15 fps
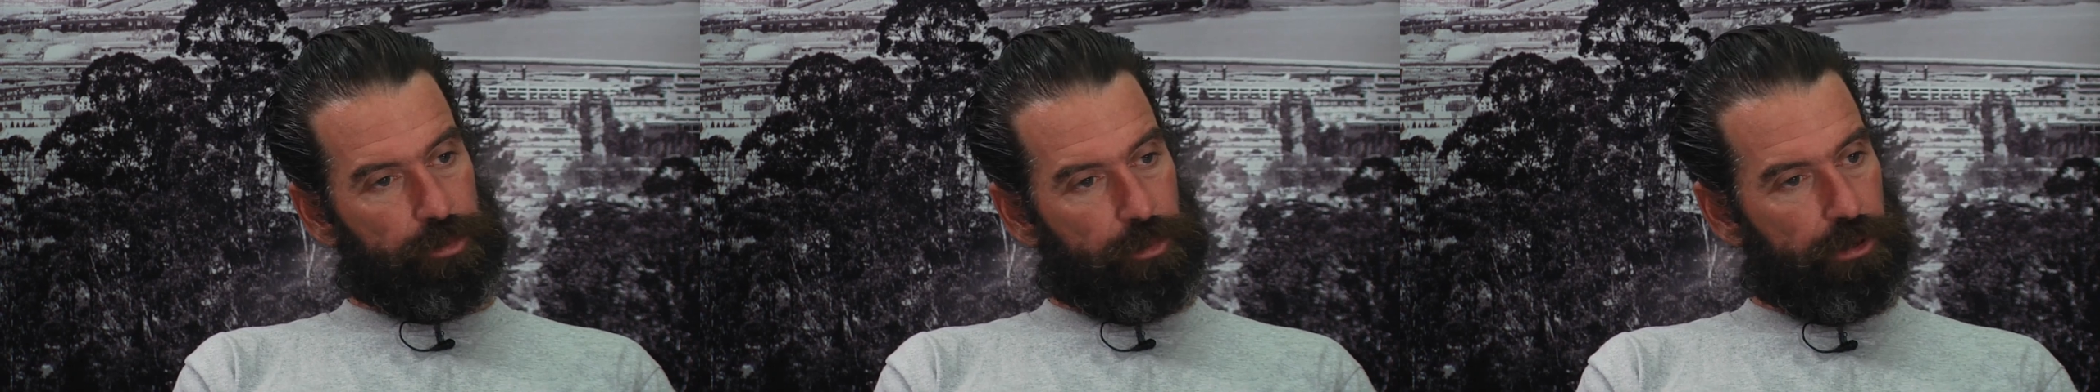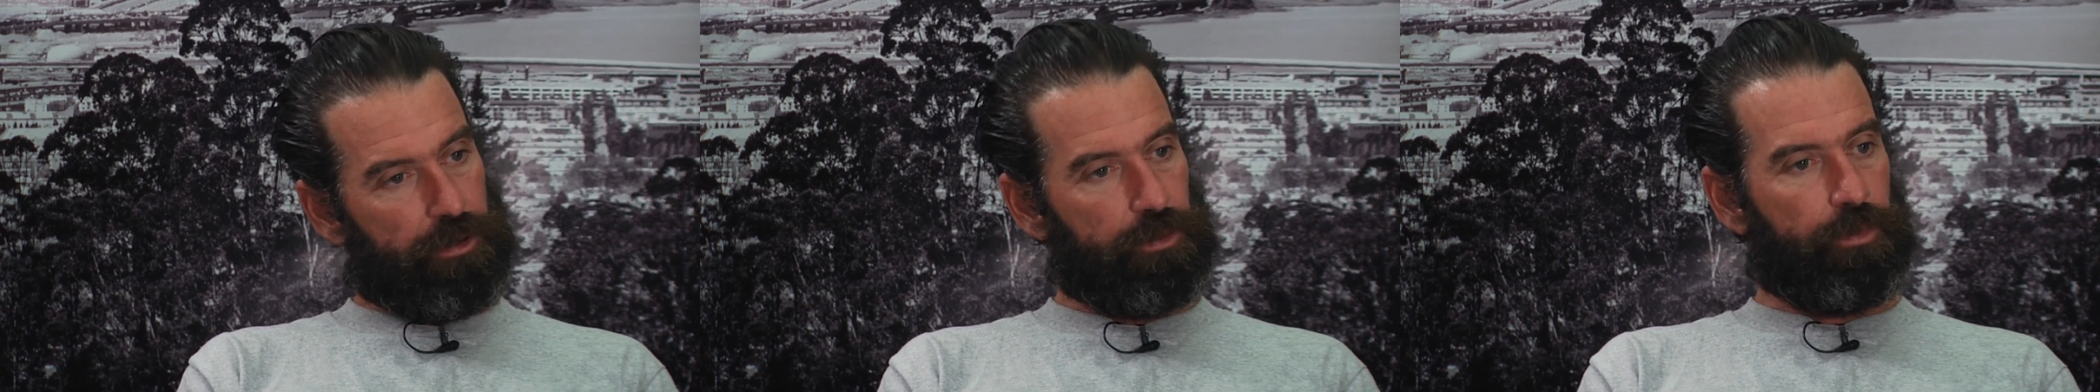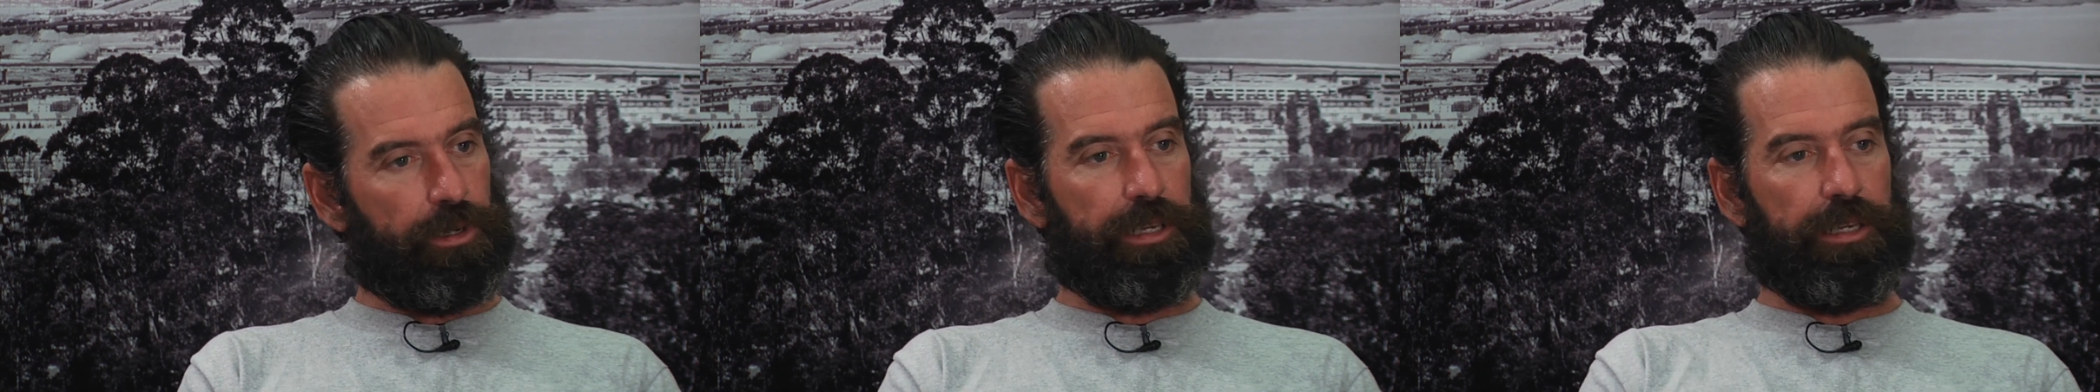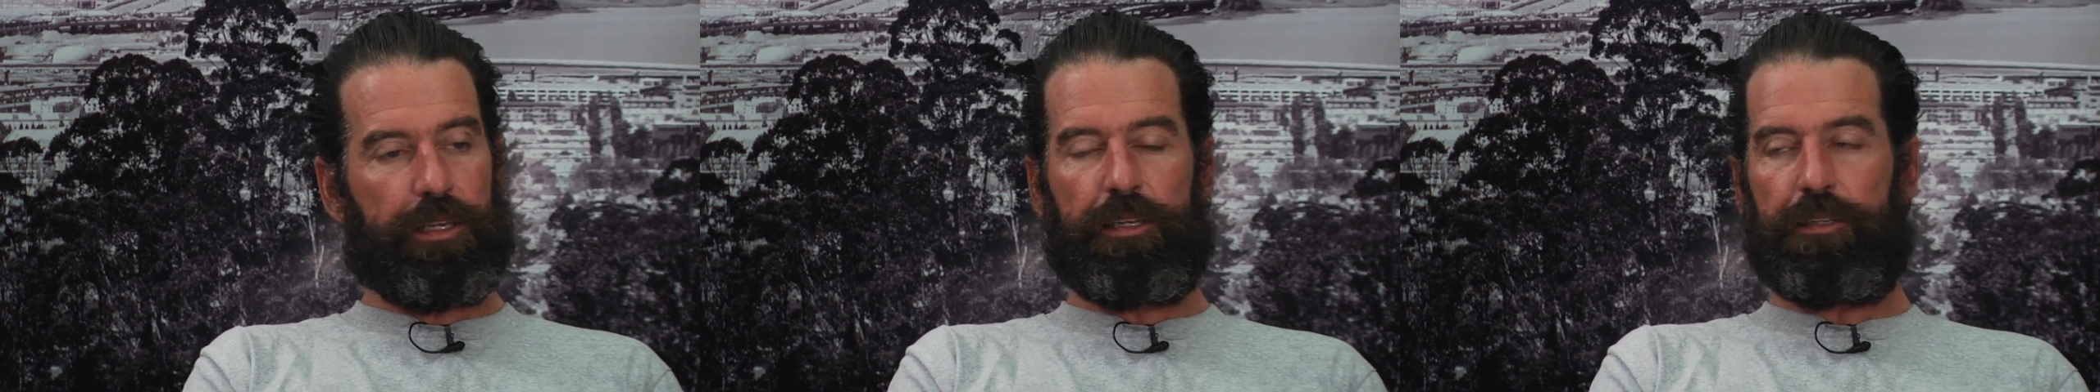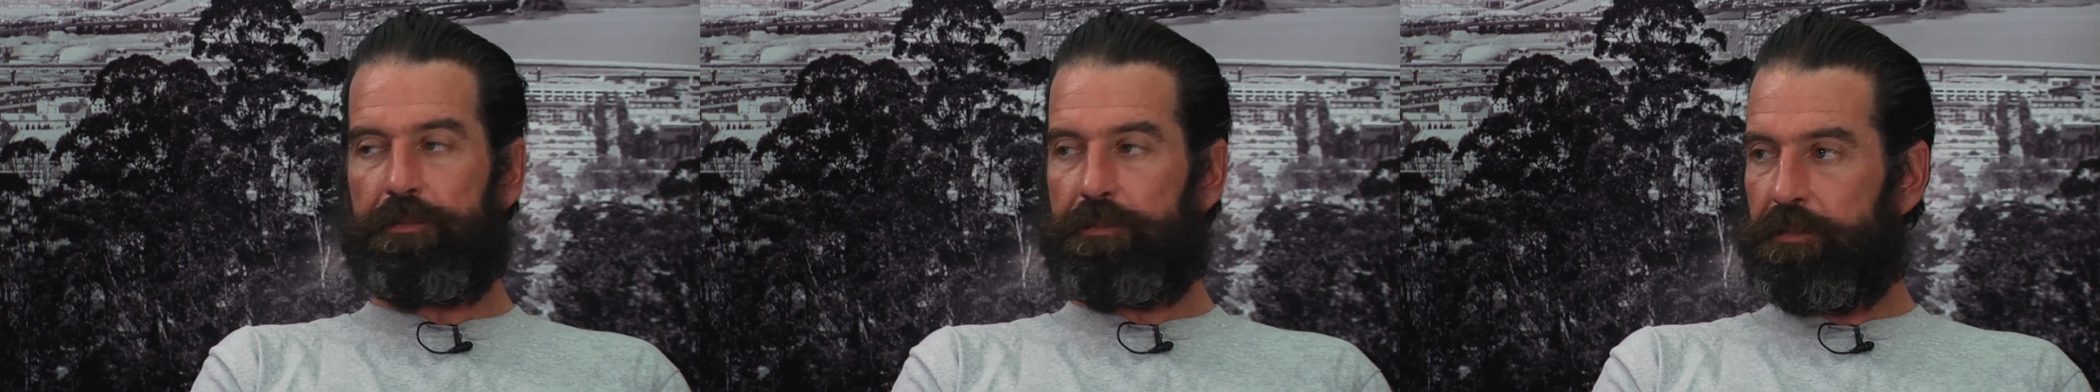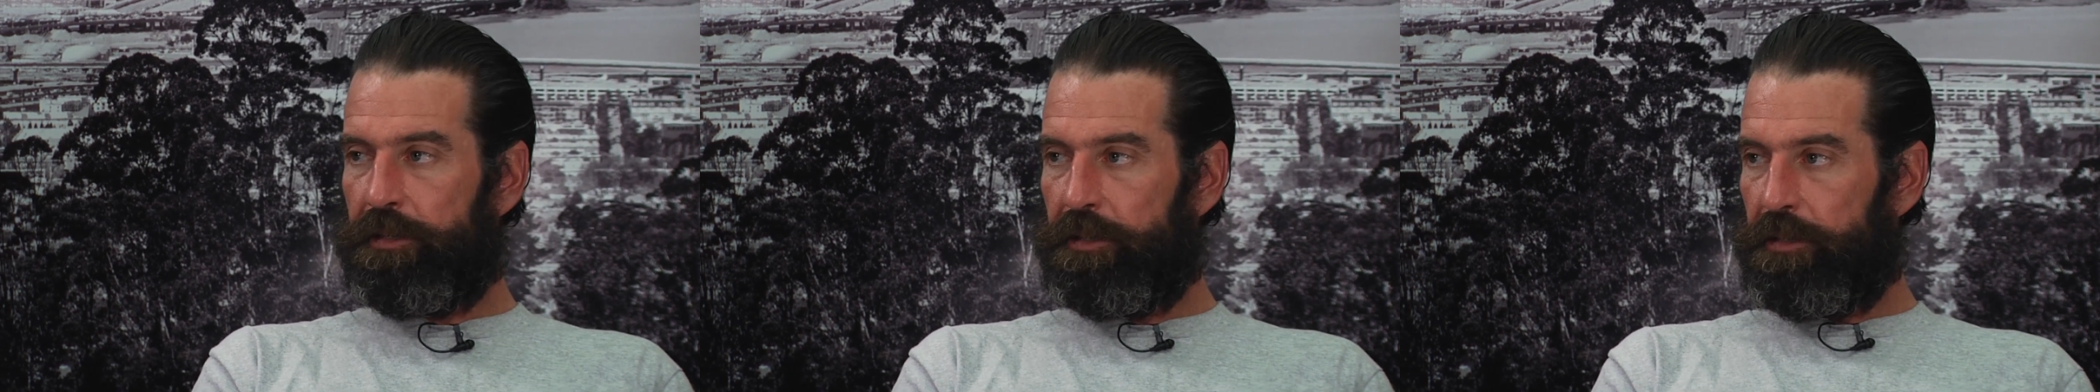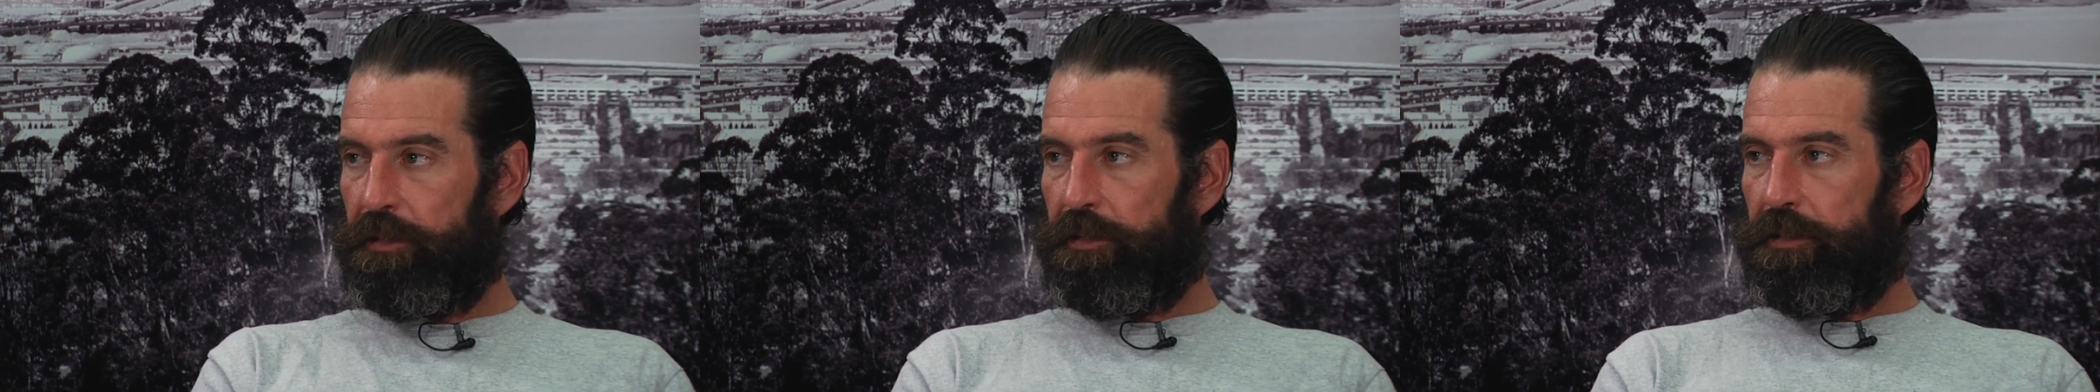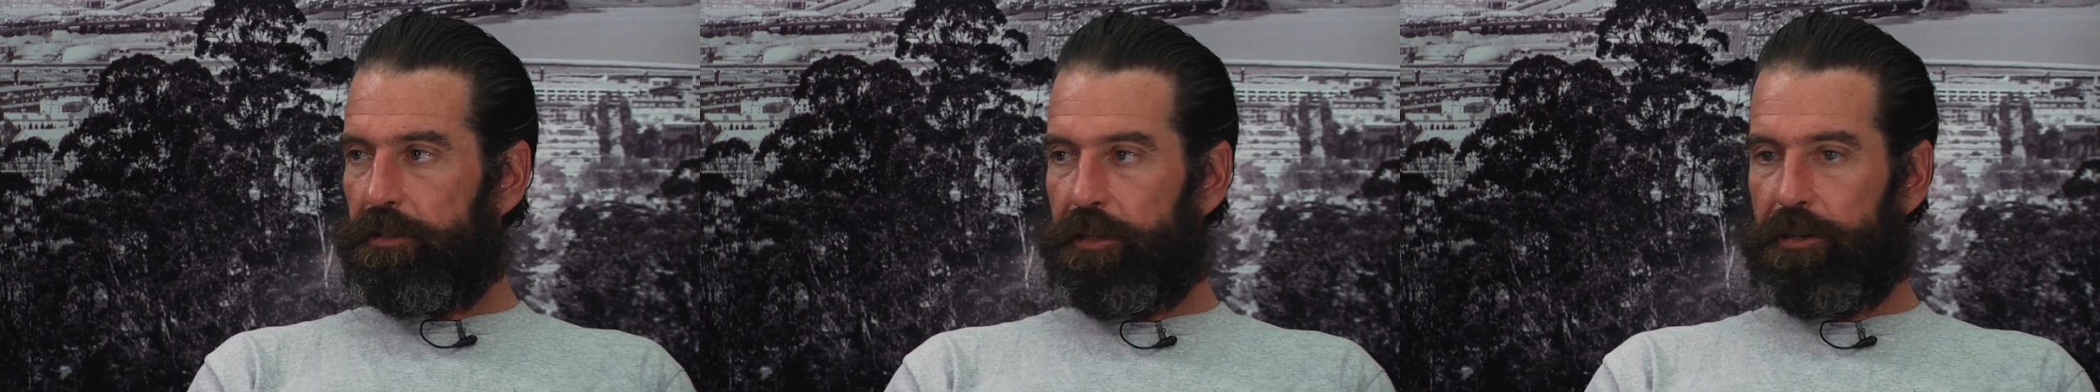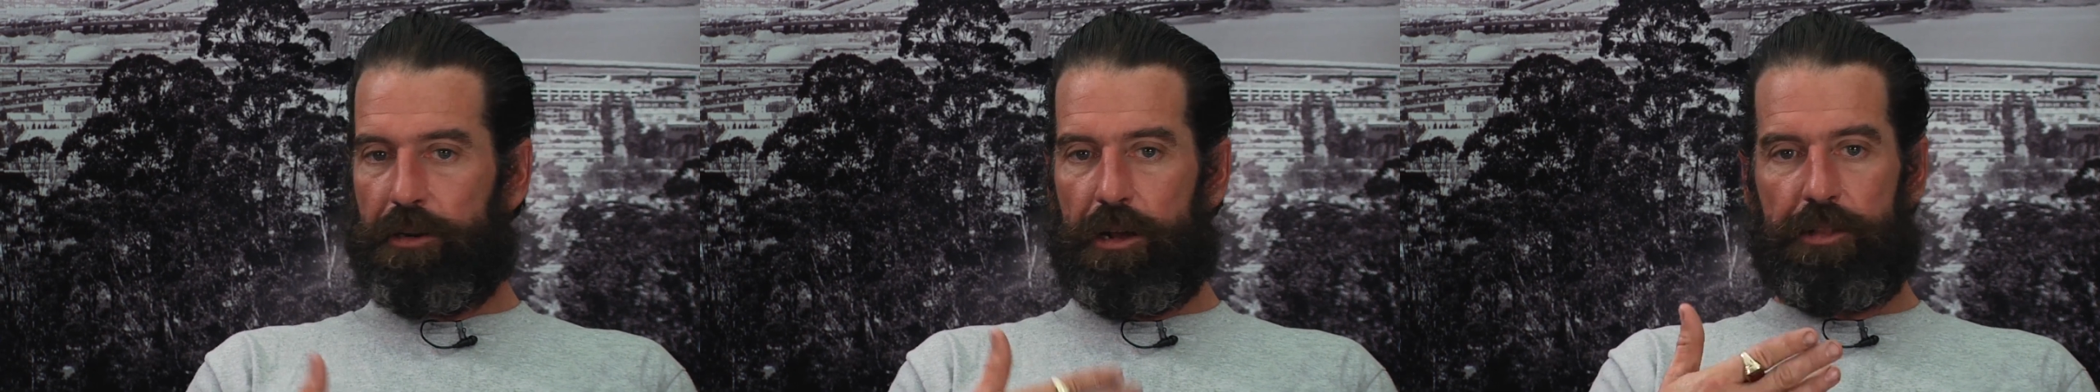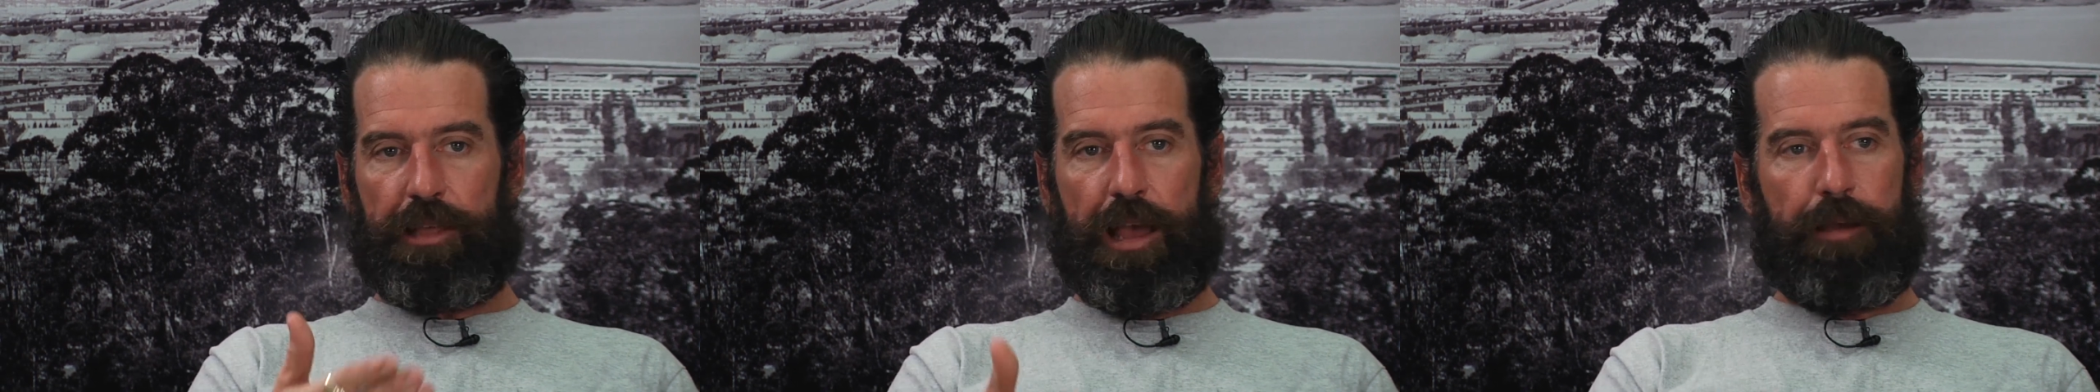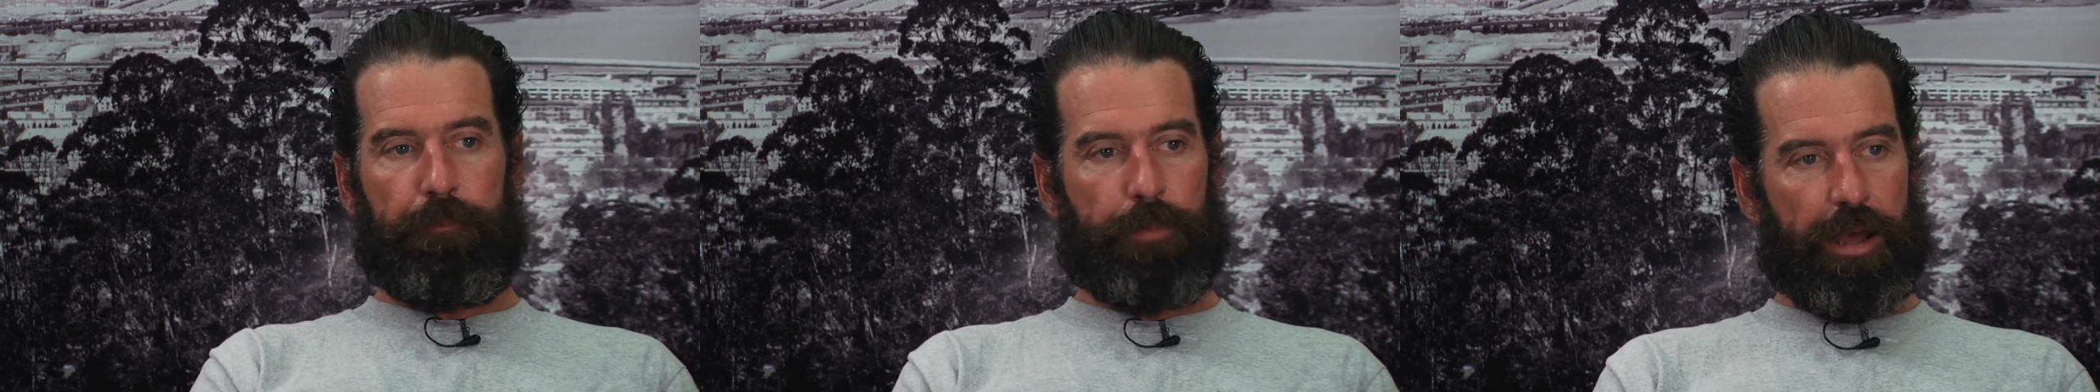smoking weed and they're on that